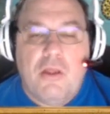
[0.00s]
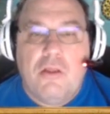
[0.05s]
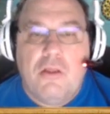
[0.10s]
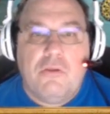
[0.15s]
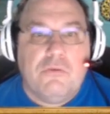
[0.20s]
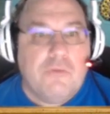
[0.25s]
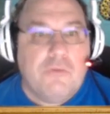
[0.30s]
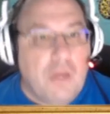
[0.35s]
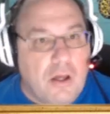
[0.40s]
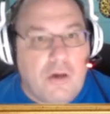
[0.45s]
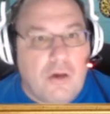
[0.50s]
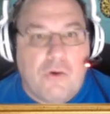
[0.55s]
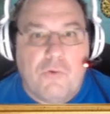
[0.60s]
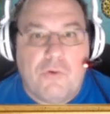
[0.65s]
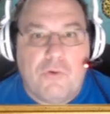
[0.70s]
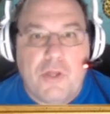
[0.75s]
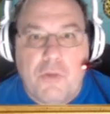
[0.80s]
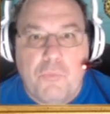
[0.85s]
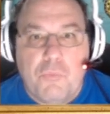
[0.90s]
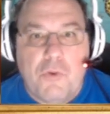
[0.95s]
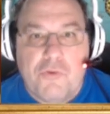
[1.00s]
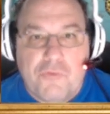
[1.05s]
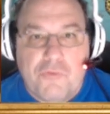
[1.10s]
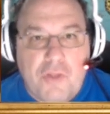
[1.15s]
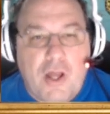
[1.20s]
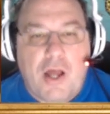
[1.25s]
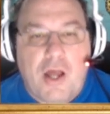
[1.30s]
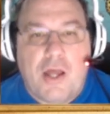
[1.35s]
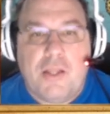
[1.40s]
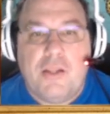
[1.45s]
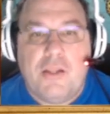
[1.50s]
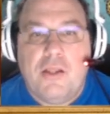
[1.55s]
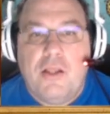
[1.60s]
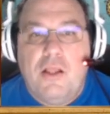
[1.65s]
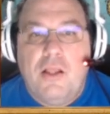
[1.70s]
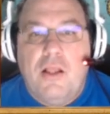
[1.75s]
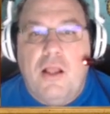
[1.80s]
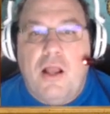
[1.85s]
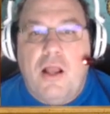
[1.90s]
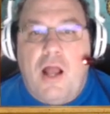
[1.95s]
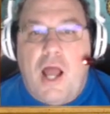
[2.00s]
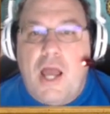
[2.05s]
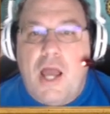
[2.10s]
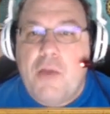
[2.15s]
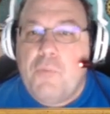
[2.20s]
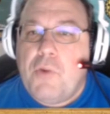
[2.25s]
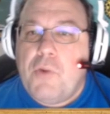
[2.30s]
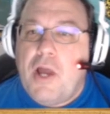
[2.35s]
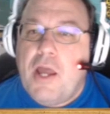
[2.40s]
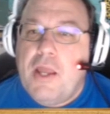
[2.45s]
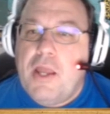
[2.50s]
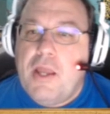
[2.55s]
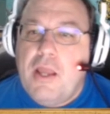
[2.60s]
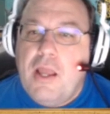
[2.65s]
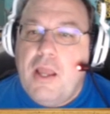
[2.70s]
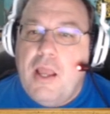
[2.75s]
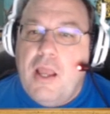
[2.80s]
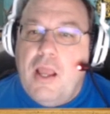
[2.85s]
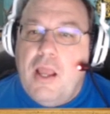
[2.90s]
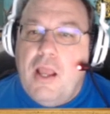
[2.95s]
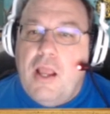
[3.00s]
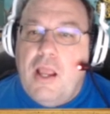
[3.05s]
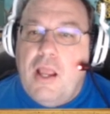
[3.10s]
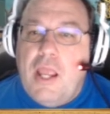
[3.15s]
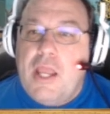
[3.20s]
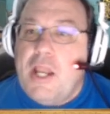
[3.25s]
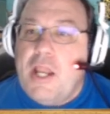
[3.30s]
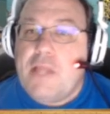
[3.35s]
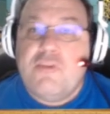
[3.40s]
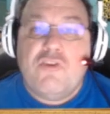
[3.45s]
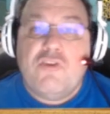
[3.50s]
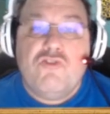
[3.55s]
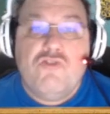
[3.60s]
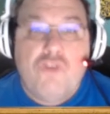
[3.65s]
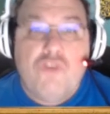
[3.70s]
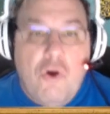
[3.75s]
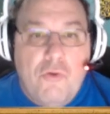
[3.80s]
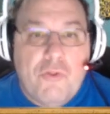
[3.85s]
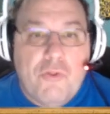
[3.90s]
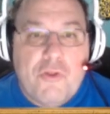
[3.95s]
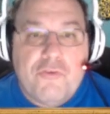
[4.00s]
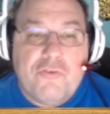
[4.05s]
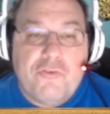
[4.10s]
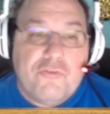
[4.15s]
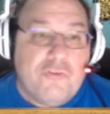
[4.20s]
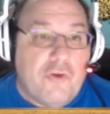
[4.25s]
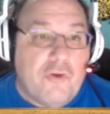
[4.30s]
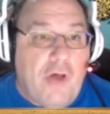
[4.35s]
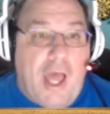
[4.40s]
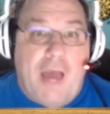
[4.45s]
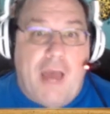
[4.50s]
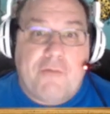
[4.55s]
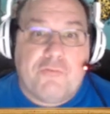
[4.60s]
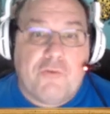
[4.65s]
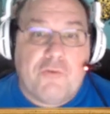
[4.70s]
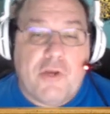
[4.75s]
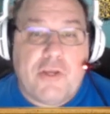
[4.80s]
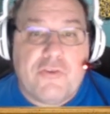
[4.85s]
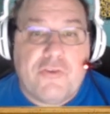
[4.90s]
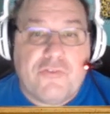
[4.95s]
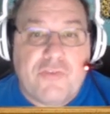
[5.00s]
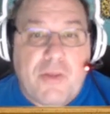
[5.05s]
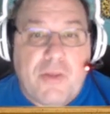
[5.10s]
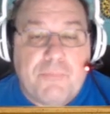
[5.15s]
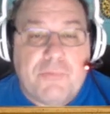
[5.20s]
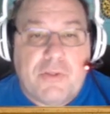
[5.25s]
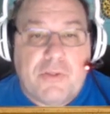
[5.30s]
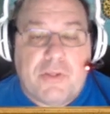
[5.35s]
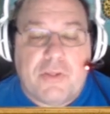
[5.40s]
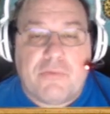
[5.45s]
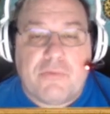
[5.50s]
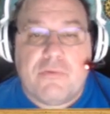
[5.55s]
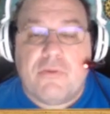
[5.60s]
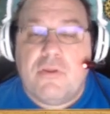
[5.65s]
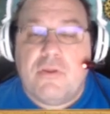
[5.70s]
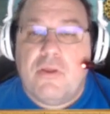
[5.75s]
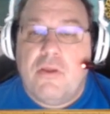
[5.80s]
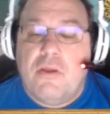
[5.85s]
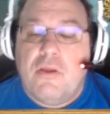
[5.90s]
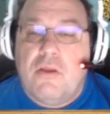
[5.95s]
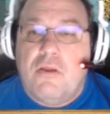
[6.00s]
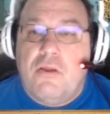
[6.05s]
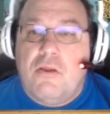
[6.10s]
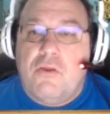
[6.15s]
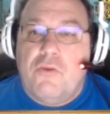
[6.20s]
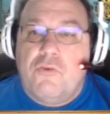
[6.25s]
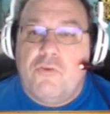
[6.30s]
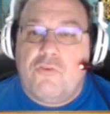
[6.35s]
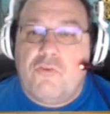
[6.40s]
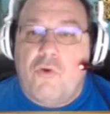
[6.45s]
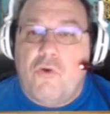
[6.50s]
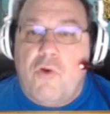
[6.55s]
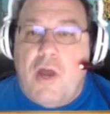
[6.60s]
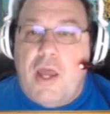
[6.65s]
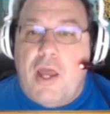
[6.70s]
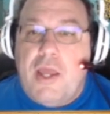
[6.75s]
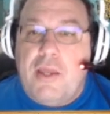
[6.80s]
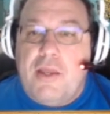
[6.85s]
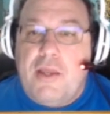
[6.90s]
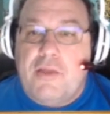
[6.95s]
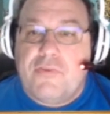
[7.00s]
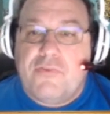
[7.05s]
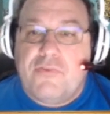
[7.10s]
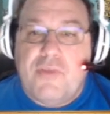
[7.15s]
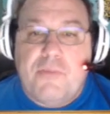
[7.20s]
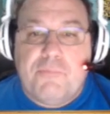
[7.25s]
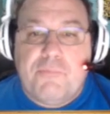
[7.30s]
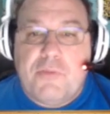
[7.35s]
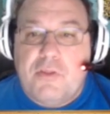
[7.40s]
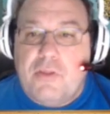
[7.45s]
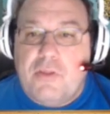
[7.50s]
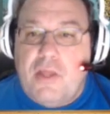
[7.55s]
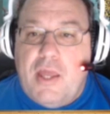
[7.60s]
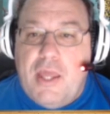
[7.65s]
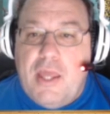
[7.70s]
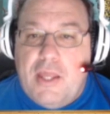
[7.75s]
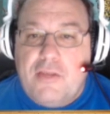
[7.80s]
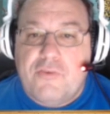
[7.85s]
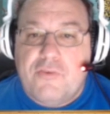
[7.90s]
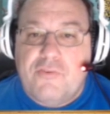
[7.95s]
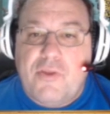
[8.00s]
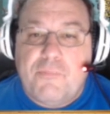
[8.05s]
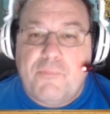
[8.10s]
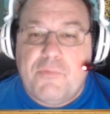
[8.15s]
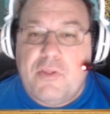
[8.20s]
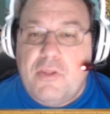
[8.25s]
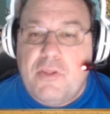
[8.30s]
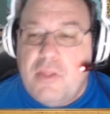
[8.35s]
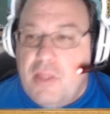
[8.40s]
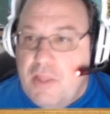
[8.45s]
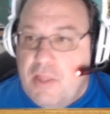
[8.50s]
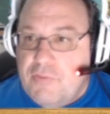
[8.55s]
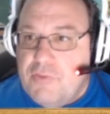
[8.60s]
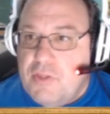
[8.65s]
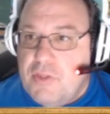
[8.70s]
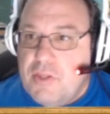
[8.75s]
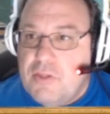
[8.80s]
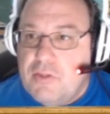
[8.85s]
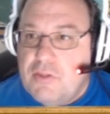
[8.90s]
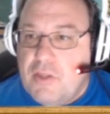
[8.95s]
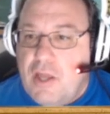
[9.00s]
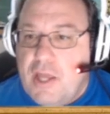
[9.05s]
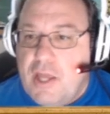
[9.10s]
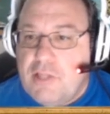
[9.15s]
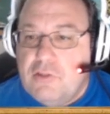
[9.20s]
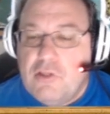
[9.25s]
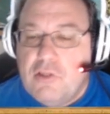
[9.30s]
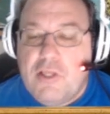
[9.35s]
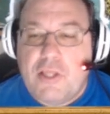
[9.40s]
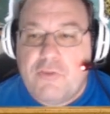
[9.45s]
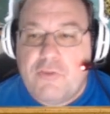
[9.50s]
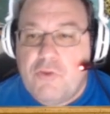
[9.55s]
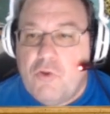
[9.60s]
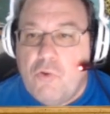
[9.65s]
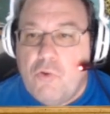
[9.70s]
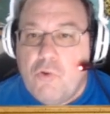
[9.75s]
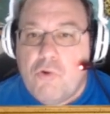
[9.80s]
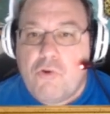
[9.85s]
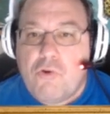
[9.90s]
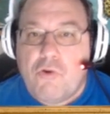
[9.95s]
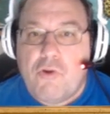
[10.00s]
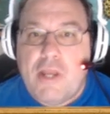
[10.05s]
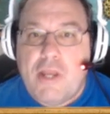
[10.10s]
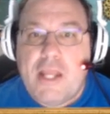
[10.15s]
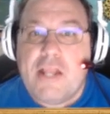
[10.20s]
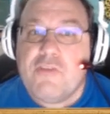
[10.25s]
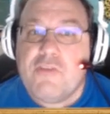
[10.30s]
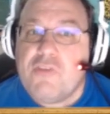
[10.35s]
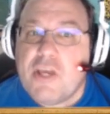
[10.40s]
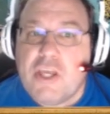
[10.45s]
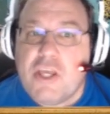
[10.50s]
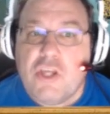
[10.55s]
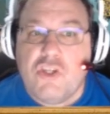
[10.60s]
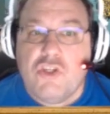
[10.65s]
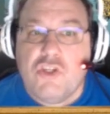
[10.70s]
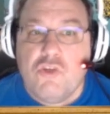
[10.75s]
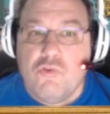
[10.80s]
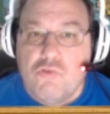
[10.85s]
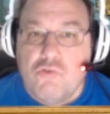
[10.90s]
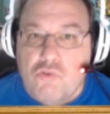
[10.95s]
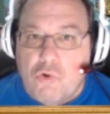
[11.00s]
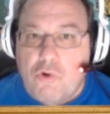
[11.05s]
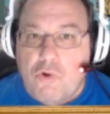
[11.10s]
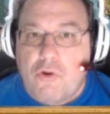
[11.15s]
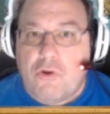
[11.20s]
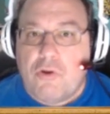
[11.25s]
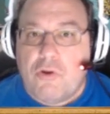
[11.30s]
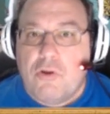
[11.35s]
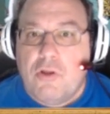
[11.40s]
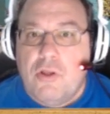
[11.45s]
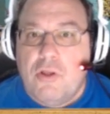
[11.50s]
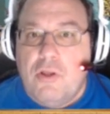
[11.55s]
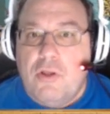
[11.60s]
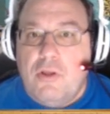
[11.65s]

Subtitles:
No, it was not. I didn't know this until after I accepted it. So I had accepted it, and then I look at the order, and it's like a huge order.